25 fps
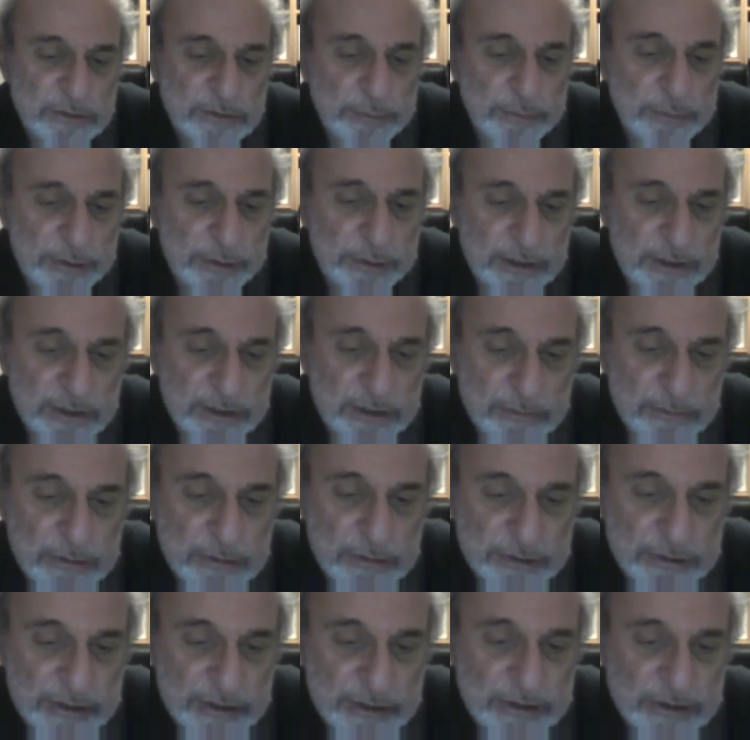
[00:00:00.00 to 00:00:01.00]
and putting it to
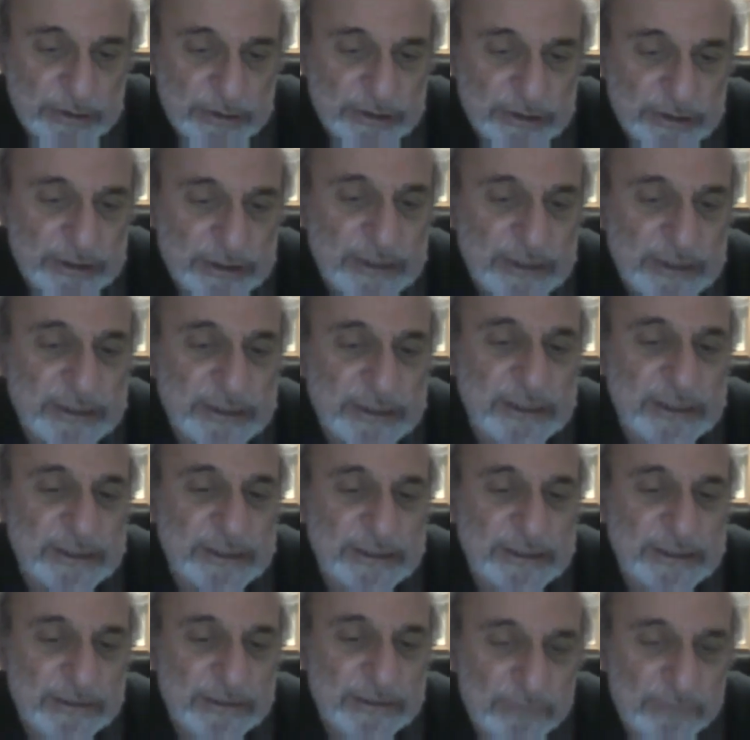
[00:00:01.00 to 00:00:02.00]
music. So it's
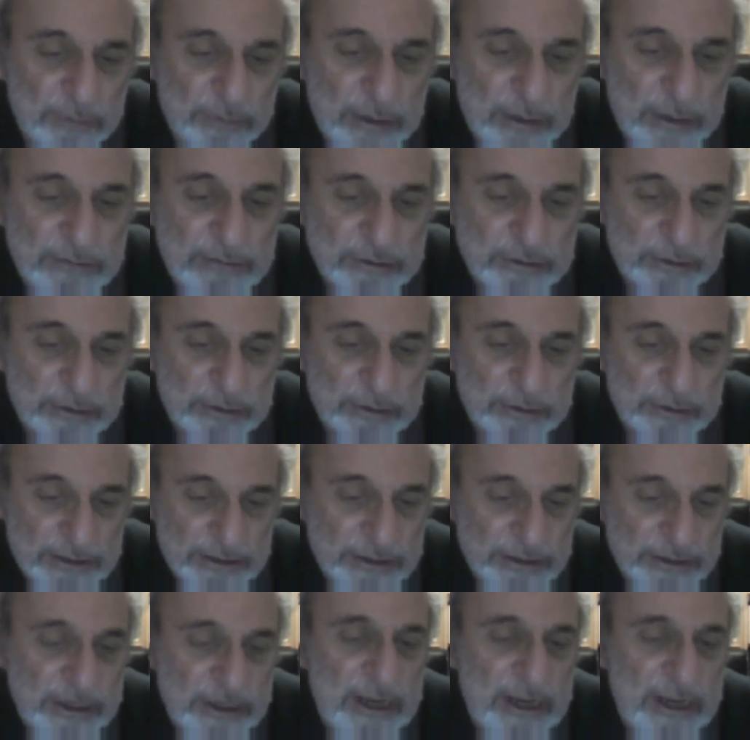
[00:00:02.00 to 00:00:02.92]
a different way of doing it.